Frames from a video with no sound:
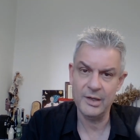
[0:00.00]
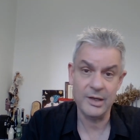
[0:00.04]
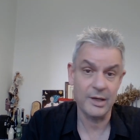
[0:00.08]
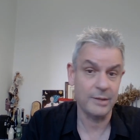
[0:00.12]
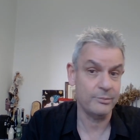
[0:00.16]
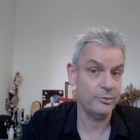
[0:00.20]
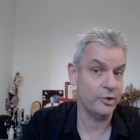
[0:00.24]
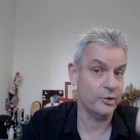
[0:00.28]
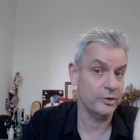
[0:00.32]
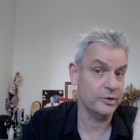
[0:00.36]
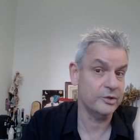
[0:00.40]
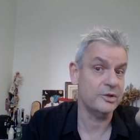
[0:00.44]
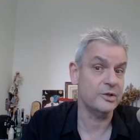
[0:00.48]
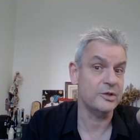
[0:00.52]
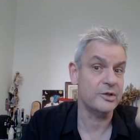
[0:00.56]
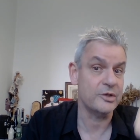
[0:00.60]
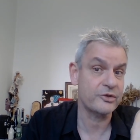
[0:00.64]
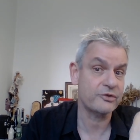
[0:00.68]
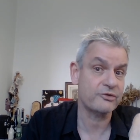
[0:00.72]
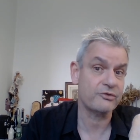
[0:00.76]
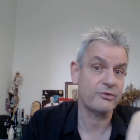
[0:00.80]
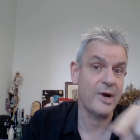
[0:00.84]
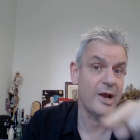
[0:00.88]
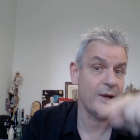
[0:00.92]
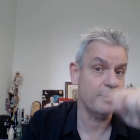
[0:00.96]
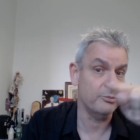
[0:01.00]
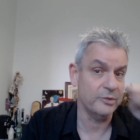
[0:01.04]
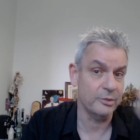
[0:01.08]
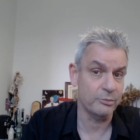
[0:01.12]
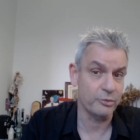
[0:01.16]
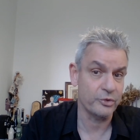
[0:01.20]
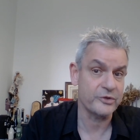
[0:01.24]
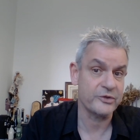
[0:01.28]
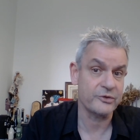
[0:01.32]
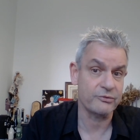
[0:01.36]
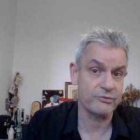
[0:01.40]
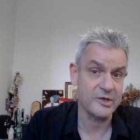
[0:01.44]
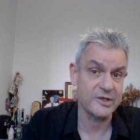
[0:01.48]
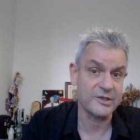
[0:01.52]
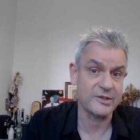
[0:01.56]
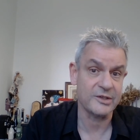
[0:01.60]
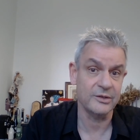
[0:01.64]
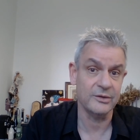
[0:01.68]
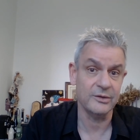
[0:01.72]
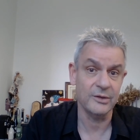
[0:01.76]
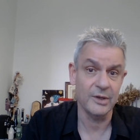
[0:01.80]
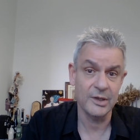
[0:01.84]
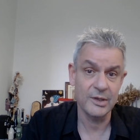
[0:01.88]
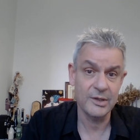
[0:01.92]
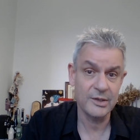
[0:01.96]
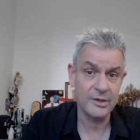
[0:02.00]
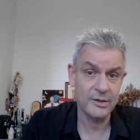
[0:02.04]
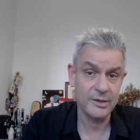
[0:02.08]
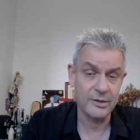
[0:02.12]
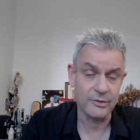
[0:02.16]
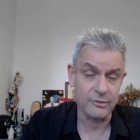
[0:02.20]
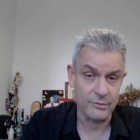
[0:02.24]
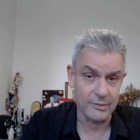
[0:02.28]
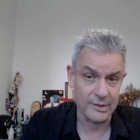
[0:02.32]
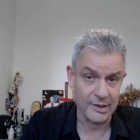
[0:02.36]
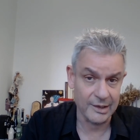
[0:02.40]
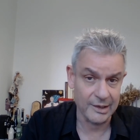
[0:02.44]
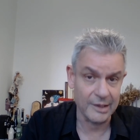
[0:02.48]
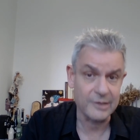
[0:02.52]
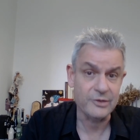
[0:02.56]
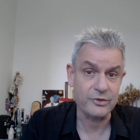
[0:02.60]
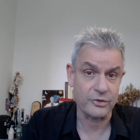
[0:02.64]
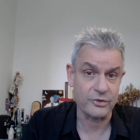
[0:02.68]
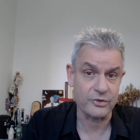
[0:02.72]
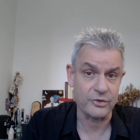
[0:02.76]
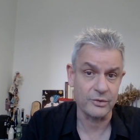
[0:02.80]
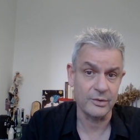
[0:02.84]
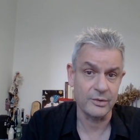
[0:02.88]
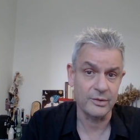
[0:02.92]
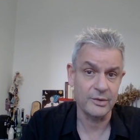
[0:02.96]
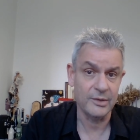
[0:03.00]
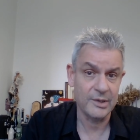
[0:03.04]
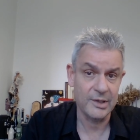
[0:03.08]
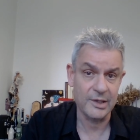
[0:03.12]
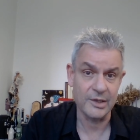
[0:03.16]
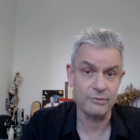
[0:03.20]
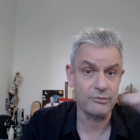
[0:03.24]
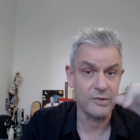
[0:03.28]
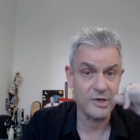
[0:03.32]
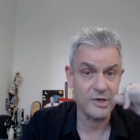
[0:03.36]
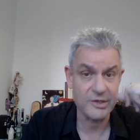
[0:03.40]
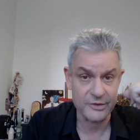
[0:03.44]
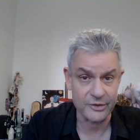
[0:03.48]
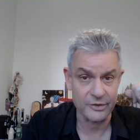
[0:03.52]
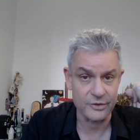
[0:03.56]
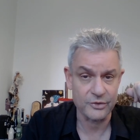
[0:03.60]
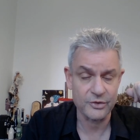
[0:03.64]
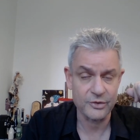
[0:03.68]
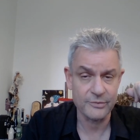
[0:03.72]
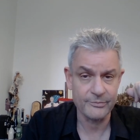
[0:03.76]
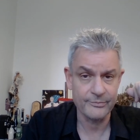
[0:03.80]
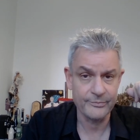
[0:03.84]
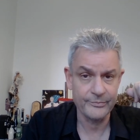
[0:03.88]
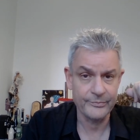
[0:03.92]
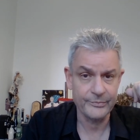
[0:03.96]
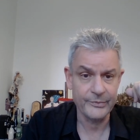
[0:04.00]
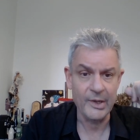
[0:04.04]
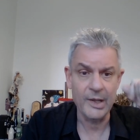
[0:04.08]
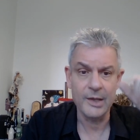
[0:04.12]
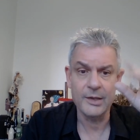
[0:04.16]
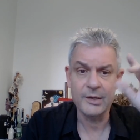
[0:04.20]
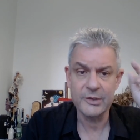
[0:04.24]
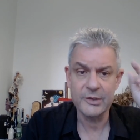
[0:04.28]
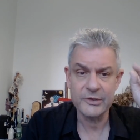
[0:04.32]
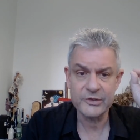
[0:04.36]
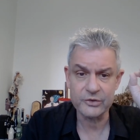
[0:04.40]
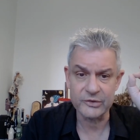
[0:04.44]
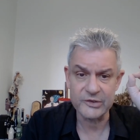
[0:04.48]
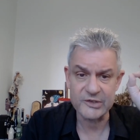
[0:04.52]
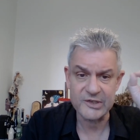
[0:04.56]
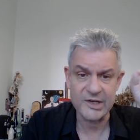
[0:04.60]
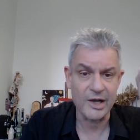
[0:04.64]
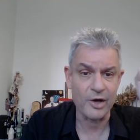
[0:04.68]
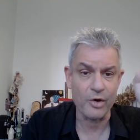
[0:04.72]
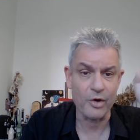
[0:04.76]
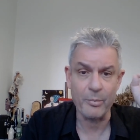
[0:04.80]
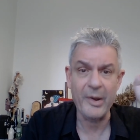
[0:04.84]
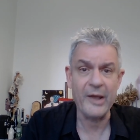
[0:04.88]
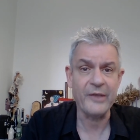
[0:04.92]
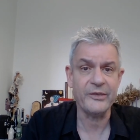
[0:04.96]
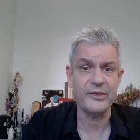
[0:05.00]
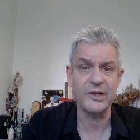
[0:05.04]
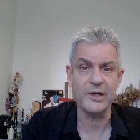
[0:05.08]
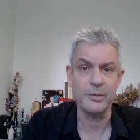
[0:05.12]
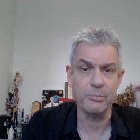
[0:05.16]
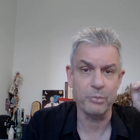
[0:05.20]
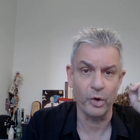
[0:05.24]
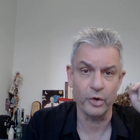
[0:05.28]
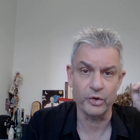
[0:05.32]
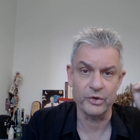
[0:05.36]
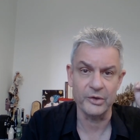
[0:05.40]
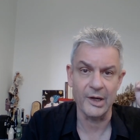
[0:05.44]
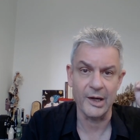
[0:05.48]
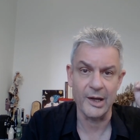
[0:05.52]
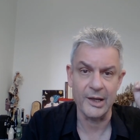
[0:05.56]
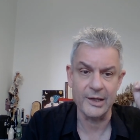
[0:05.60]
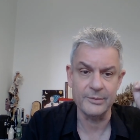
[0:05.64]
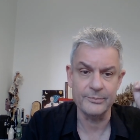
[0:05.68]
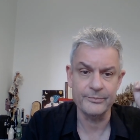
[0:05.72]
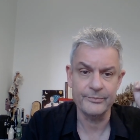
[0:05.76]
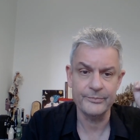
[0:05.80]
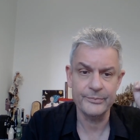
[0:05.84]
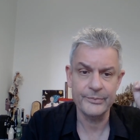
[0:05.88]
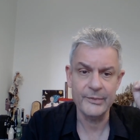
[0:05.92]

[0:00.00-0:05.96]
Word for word: I'm going to describe the most recent literature and research. So psychopathic borderline.